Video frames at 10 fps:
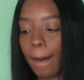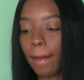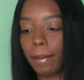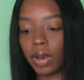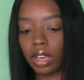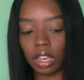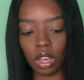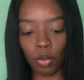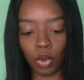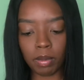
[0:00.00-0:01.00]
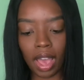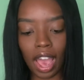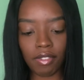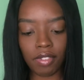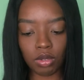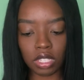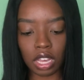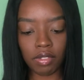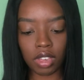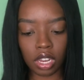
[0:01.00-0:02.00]
but with my iPhone
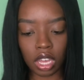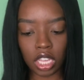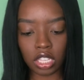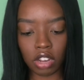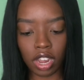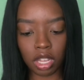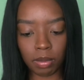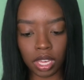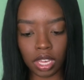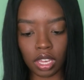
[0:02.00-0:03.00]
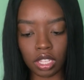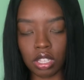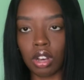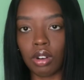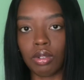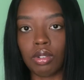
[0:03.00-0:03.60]
7, it's already big, so